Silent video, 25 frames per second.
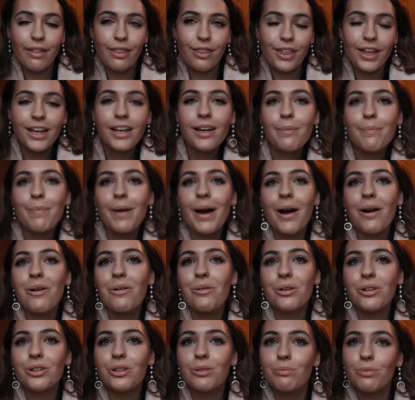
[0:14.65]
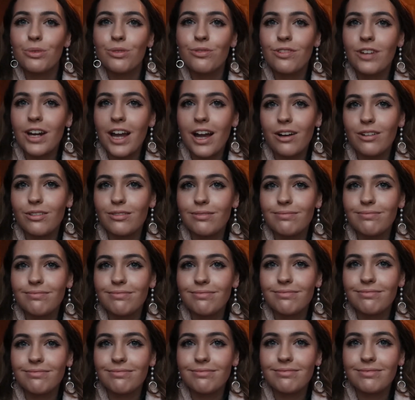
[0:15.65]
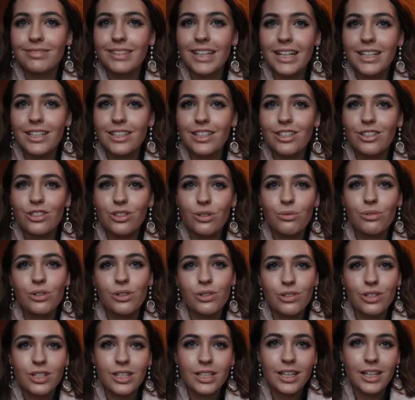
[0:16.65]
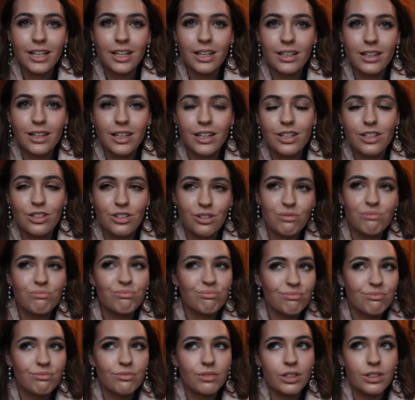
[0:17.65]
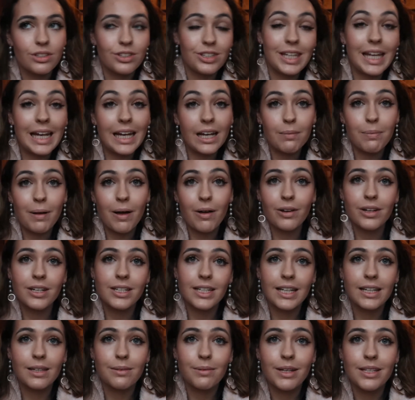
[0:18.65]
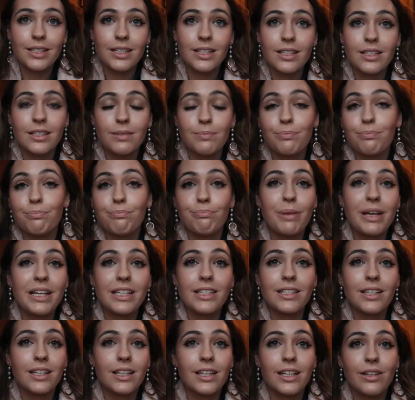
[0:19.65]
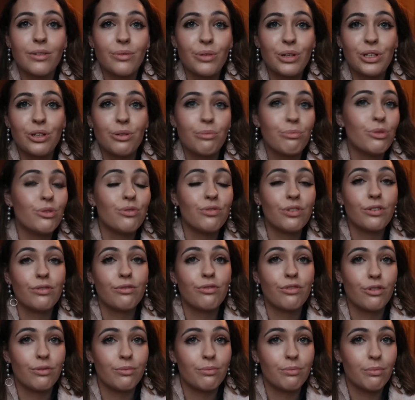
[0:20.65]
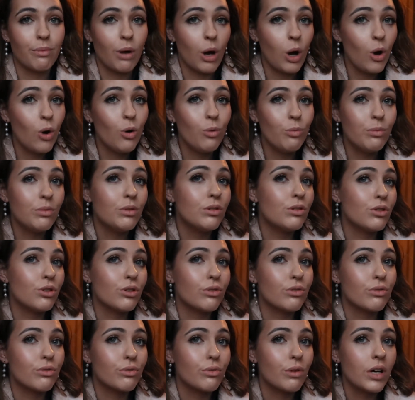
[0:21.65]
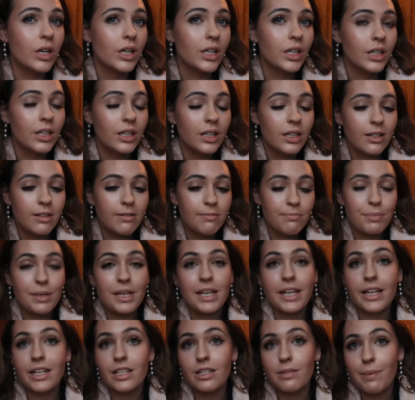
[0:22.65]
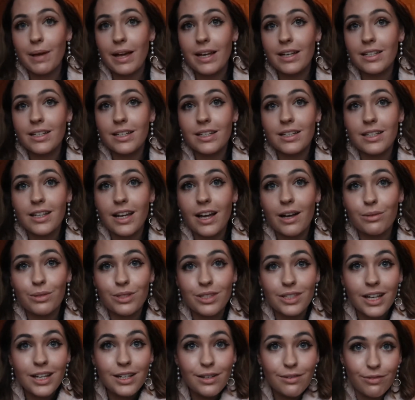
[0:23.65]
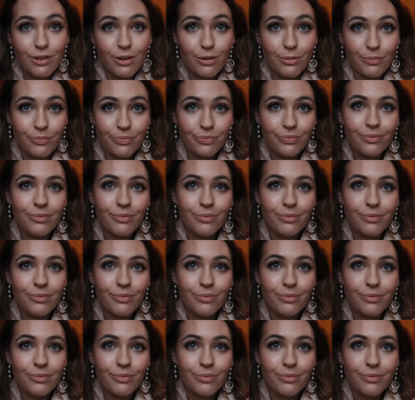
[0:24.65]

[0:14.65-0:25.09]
think about when you're moving out, that you don't think about on a daily basis, basically when you're moving from home to being independent outside of home.